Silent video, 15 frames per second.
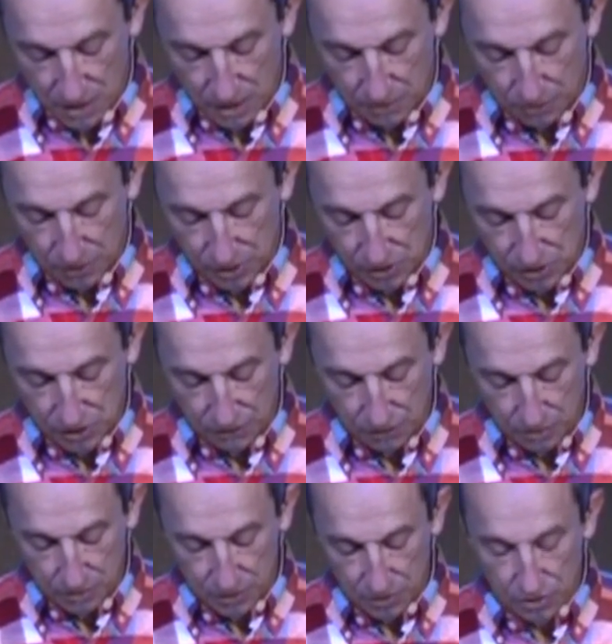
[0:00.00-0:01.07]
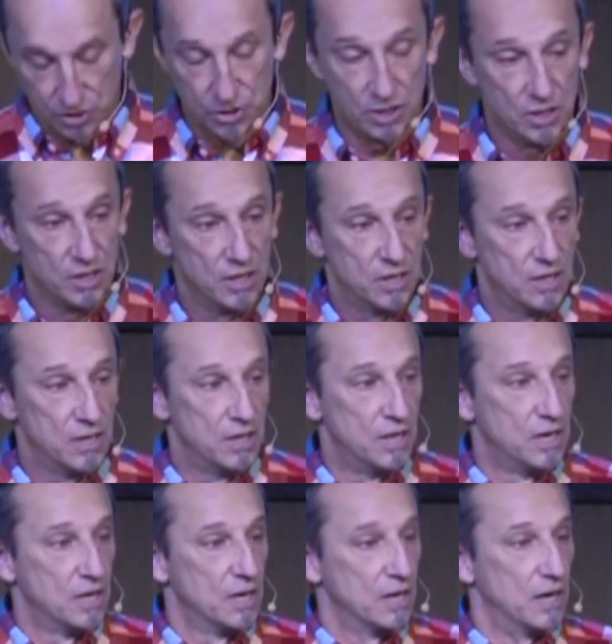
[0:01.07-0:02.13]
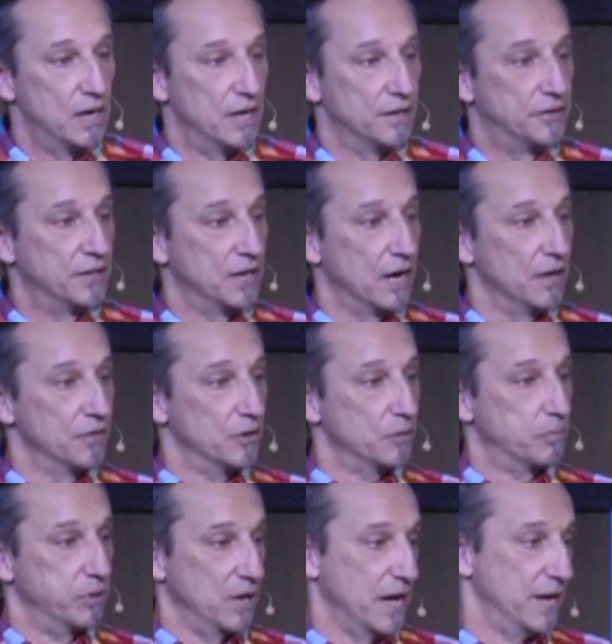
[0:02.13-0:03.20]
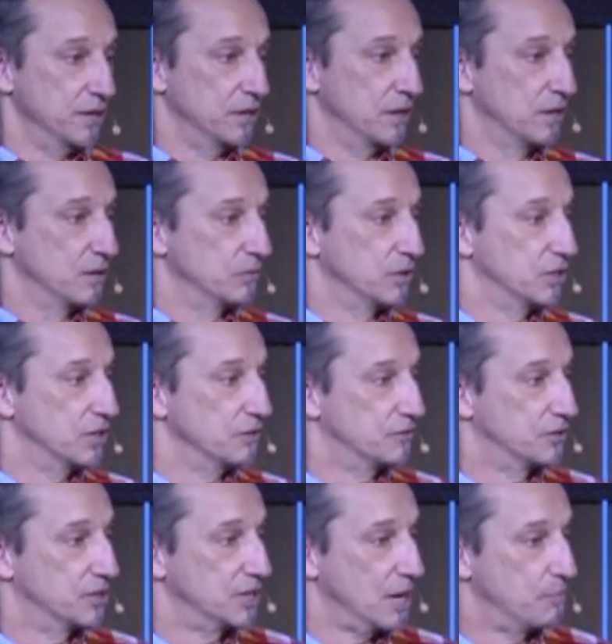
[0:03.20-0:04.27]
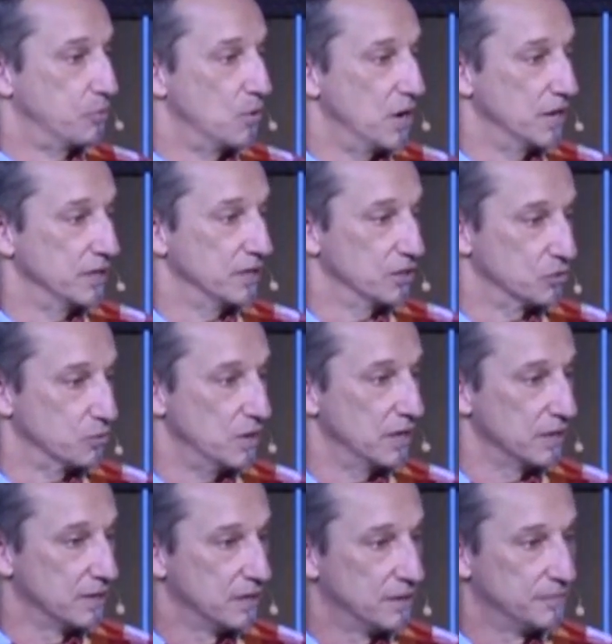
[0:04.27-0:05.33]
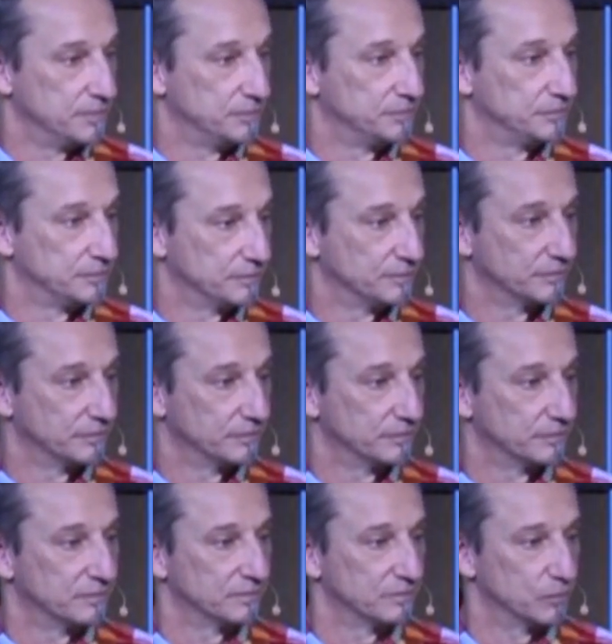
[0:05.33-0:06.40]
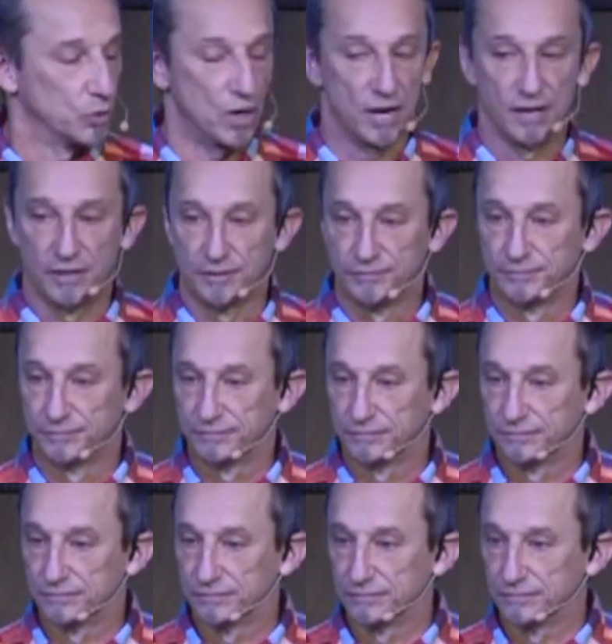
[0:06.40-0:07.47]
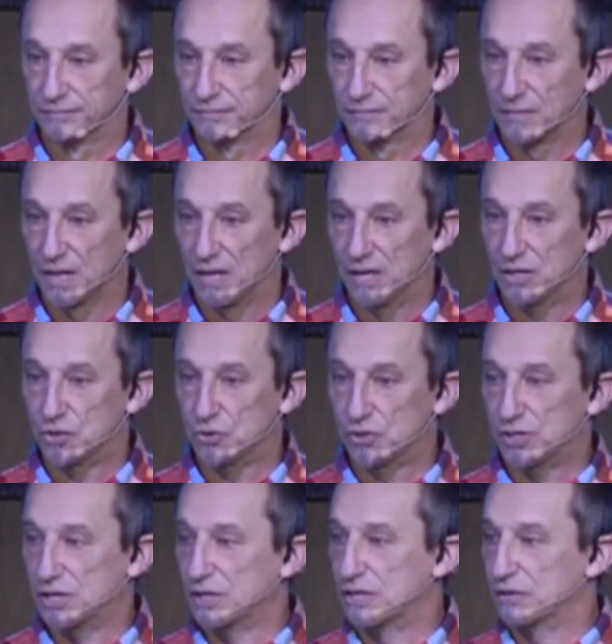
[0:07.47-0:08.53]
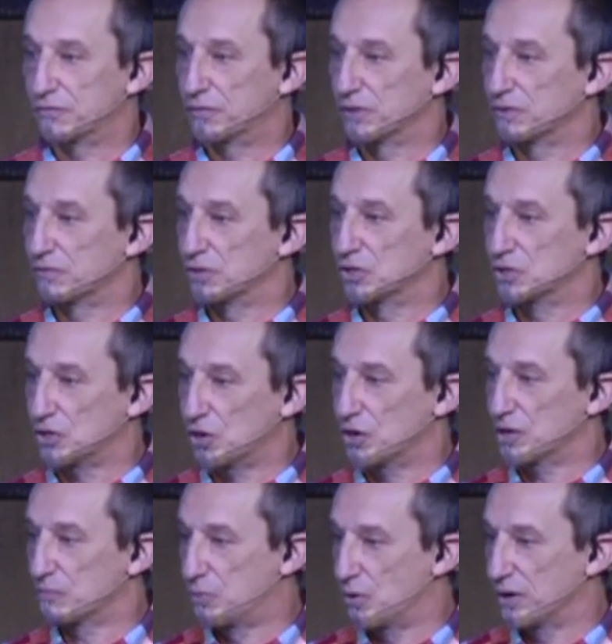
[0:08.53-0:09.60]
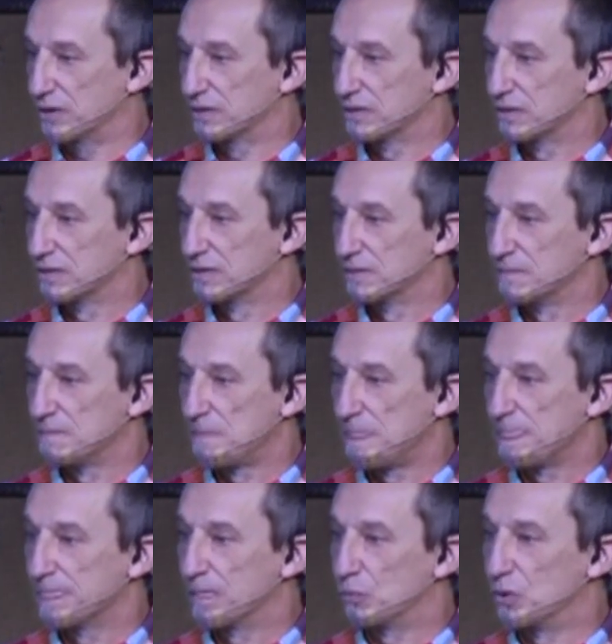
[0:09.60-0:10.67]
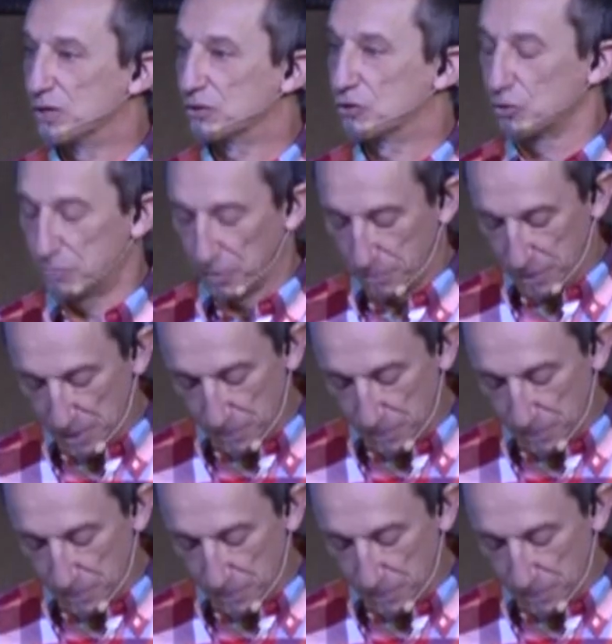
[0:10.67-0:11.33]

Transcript: in the presence of the builders. Uh, the other plan we see, step one, is what? Pray. Interesting, different starting point. The one group of